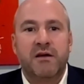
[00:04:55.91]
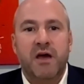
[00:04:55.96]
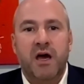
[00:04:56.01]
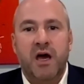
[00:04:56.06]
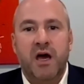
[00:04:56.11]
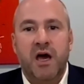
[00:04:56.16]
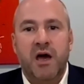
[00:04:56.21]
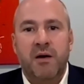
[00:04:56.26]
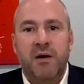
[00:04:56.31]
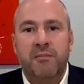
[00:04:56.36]

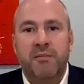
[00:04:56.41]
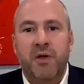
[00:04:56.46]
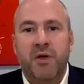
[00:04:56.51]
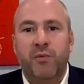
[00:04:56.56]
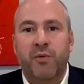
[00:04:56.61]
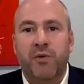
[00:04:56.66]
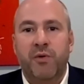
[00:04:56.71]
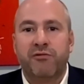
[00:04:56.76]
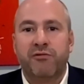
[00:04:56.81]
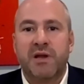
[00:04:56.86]
And
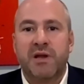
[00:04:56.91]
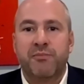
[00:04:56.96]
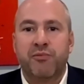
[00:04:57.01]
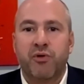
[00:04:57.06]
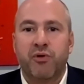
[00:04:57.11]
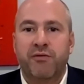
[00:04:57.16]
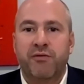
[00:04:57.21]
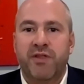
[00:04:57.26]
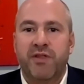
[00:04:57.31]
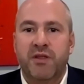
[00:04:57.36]
we've really
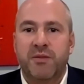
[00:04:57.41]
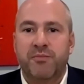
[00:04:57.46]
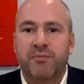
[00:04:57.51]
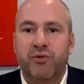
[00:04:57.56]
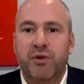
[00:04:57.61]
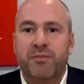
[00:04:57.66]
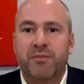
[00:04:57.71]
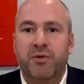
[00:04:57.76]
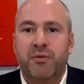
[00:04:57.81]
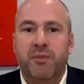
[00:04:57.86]
proved that the
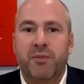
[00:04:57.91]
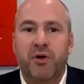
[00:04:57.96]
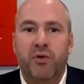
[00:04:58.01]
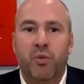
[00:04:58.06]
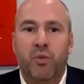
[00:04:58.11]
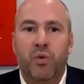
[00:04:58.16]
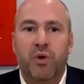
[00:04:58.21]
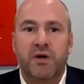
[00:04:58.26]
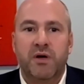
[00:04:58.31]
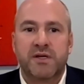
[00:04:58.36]
pre-book model
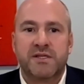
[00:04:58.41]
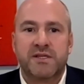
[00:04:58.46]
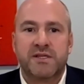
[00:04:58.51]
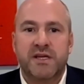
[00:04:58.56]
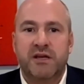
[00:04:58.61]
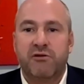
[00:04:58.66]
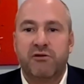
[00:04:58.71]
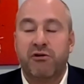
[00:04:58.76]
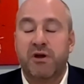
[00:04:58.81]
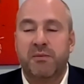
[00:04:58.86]
works
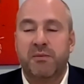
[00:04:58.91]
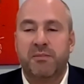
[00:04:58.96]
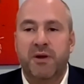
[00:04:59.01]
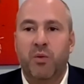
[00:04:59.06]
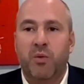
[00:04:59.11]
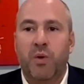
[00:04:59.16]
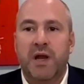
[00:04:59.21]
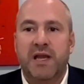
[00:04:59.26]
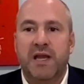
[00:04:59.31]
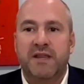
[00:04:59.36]
incredibly
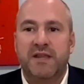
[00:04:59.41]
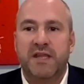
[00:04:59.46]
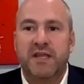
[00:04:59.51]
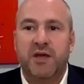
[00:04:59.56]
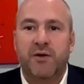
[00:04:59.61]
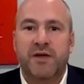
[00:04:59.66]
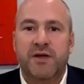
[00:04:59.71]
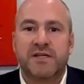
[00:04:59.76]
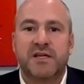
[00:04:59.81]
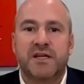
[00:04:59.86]
well in the
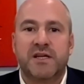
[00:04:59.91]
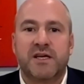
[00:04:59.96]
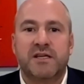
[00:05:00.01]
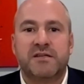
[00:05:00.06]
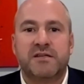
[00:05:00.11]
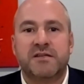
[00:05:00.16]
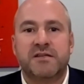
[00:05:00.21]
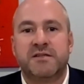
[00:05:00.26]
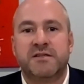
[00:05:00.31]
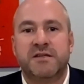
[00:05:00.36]
US like it
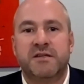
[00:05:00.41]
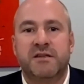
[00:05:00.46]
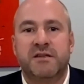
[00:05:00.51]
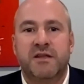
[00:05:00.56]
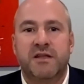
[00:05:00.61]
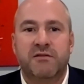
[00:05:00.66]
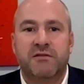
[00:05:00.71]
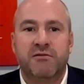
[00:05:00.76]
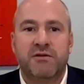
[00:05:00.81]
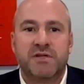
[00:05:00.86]
does
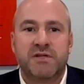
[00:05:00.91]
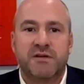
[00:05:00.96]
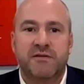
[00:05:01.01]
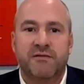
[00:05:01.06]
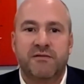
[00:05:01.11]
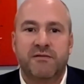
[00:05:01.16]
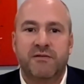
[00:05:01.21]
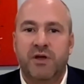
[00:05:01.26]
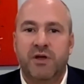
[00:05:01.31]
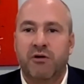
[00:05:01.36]
in the rest of
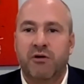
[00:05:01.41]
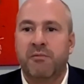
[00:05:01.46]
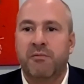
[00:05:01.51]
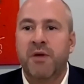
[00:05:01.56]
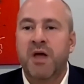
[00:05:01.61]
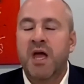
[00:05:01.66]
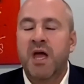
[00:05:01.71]
Europe.